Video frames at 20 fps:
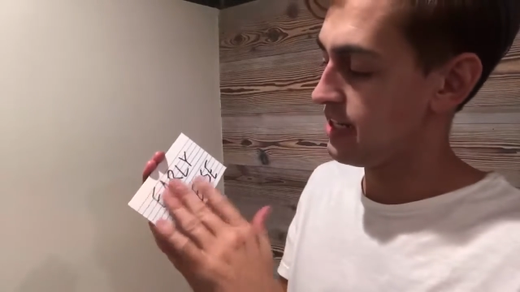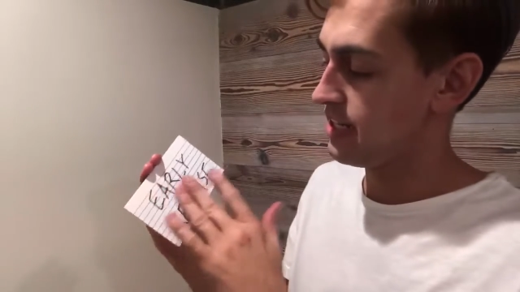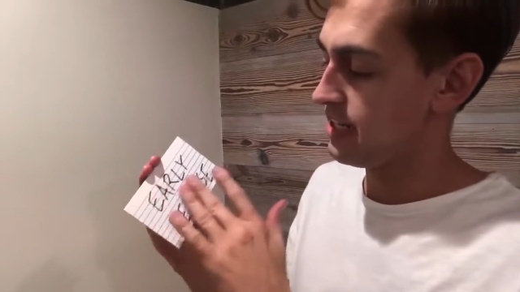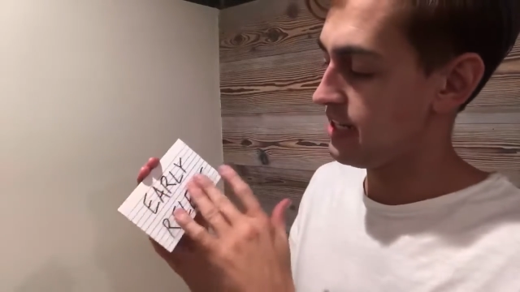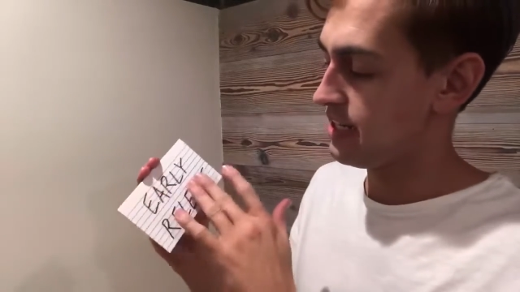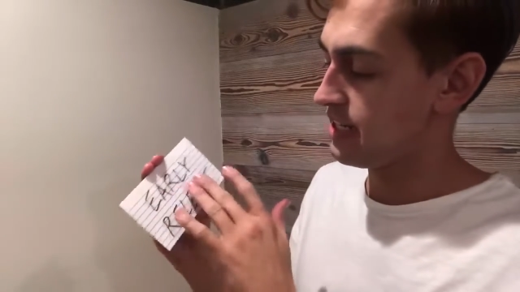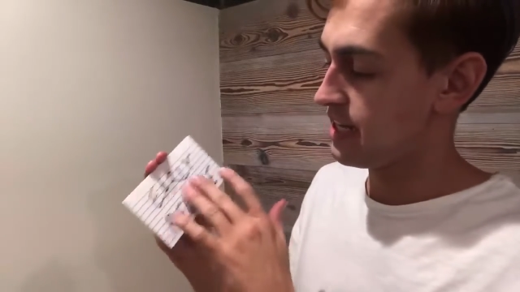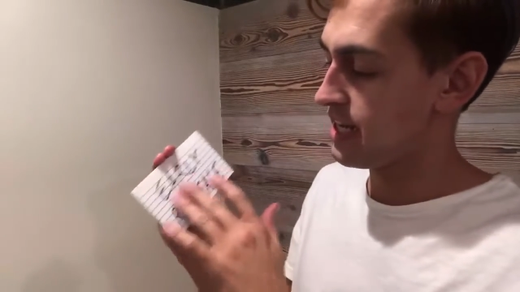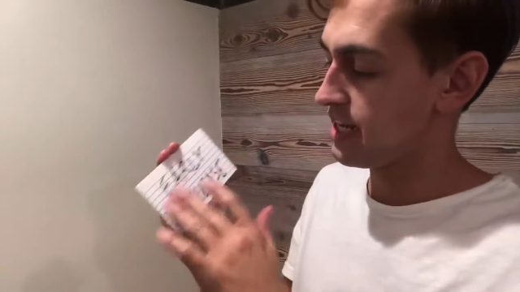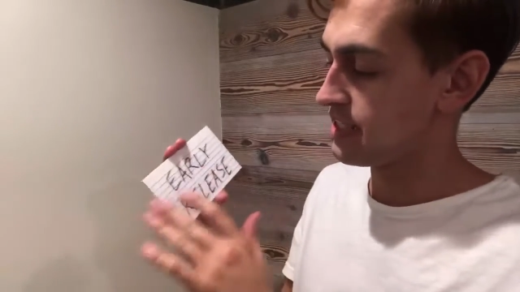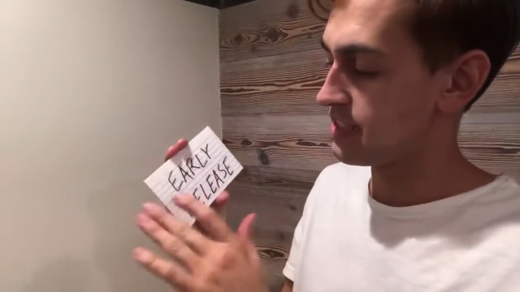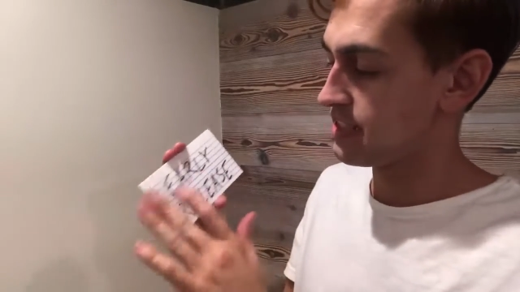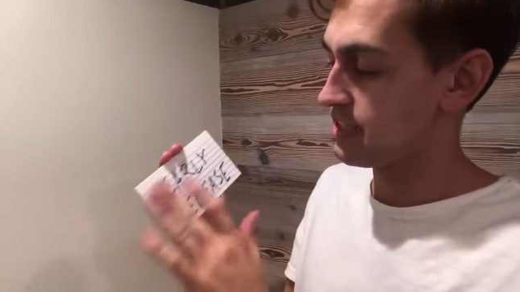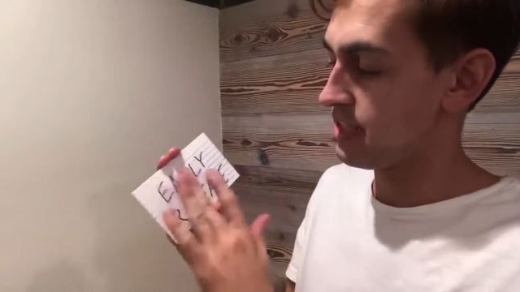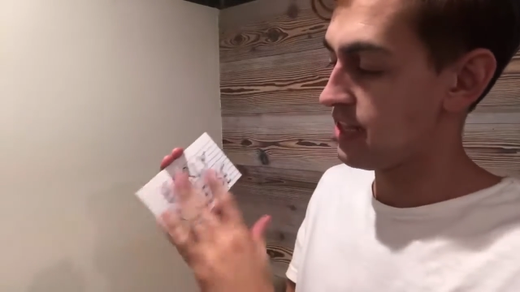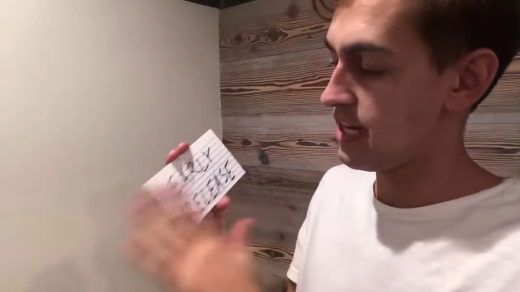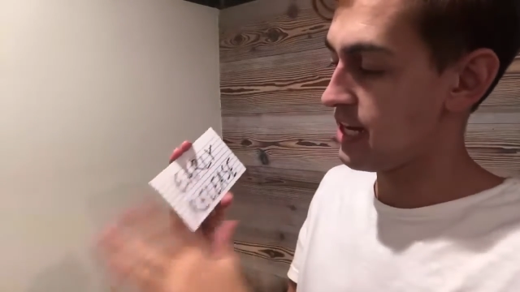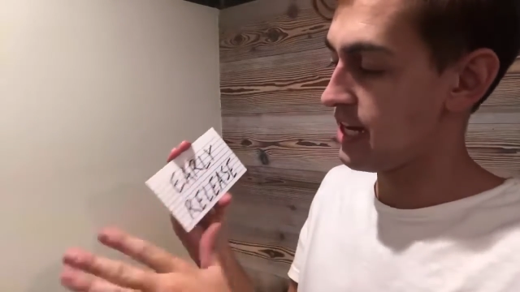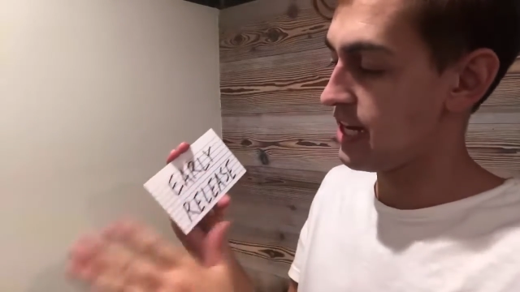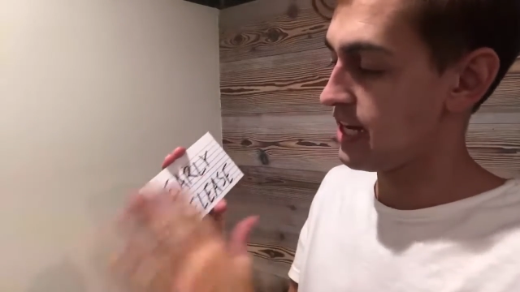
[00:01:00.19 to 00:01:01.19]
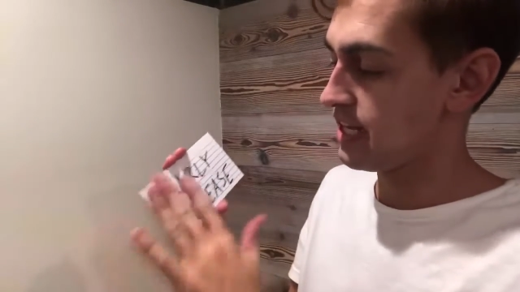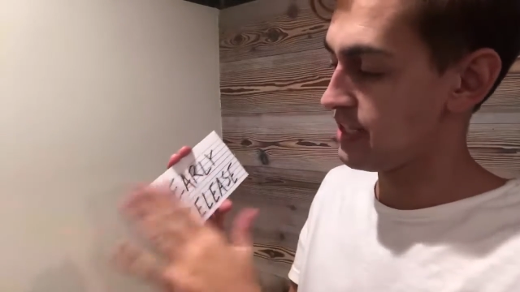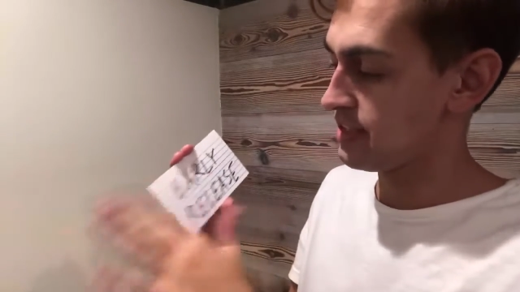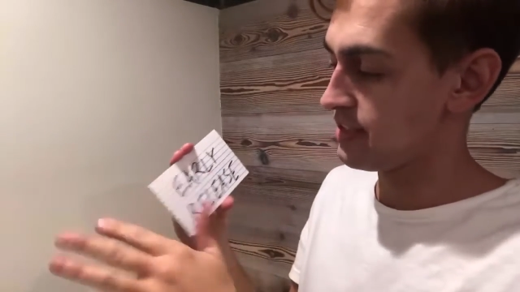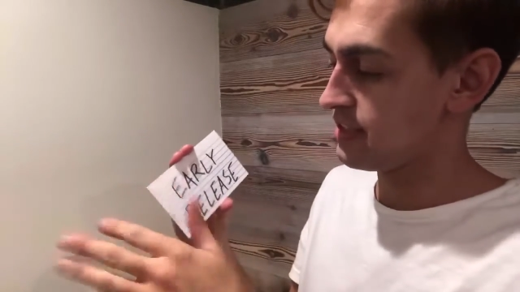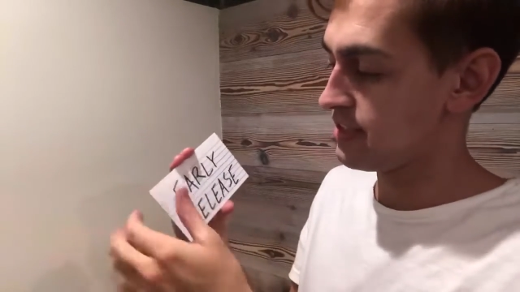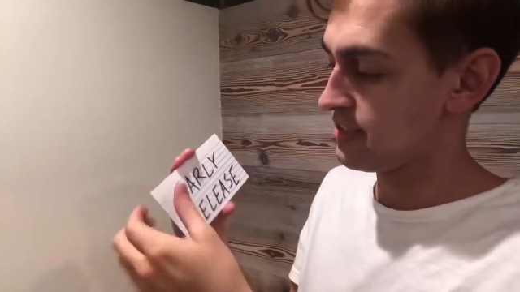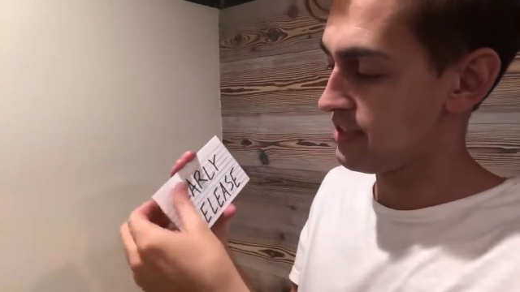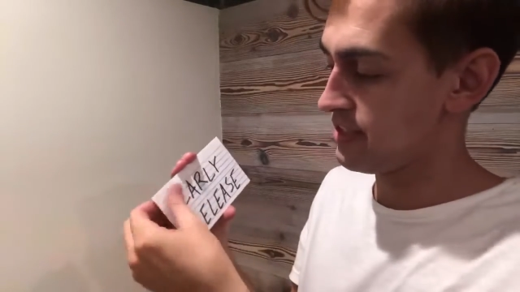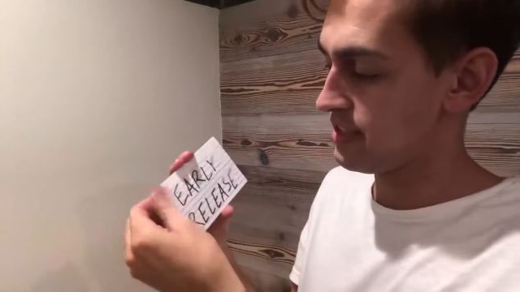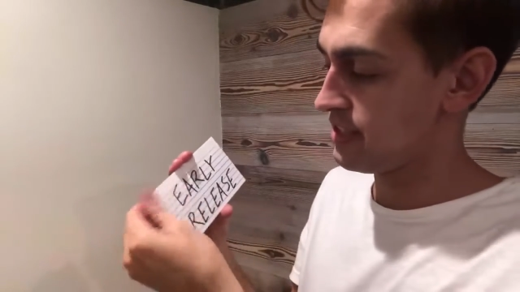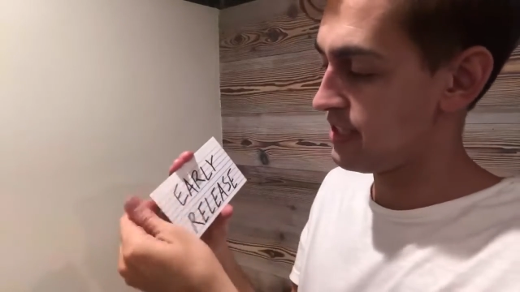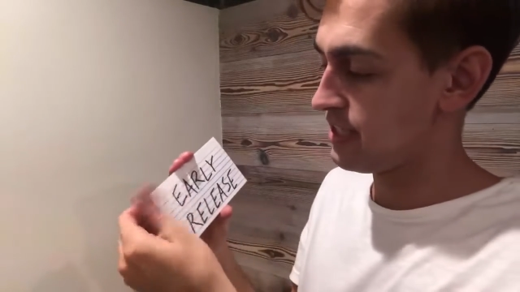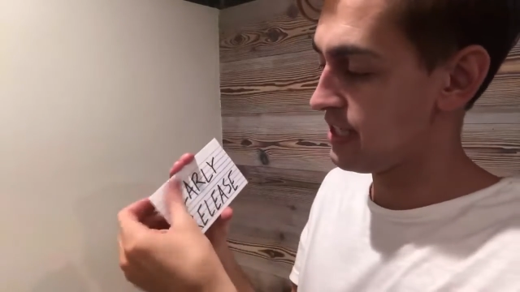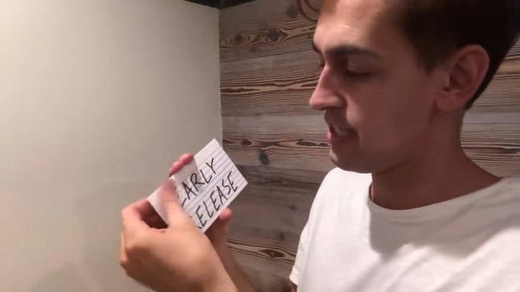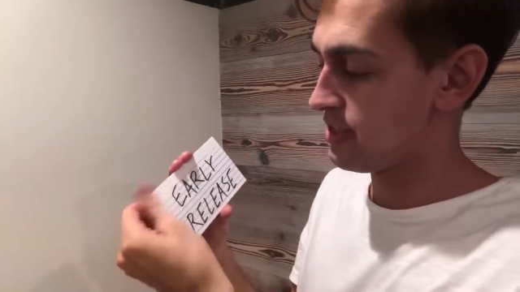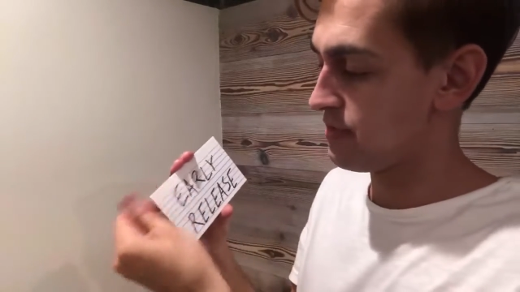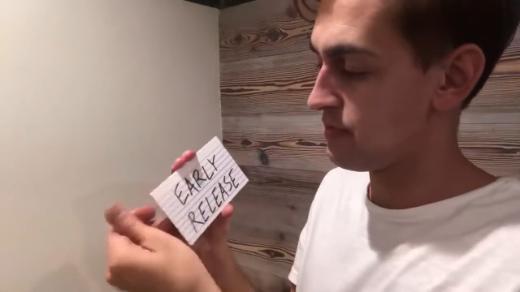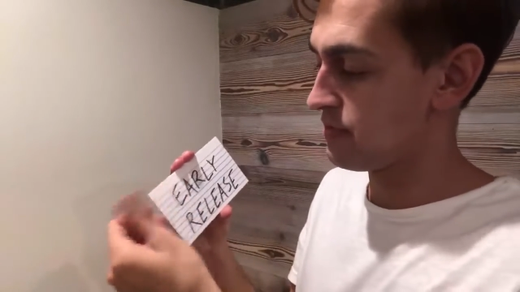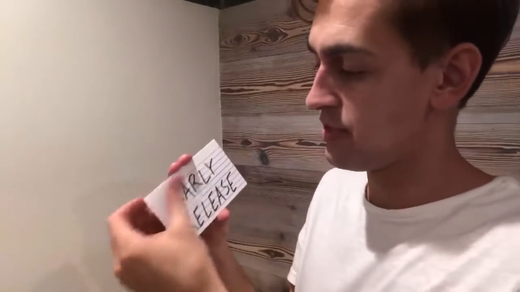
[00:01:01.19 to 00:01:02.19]
it has lines, the
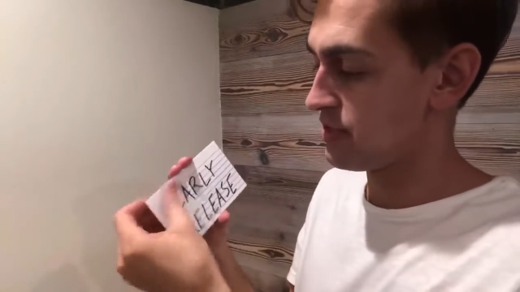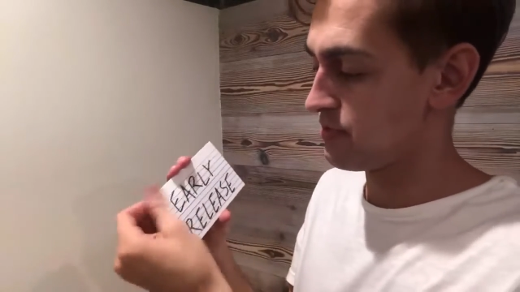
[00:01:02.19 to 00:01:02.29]
seam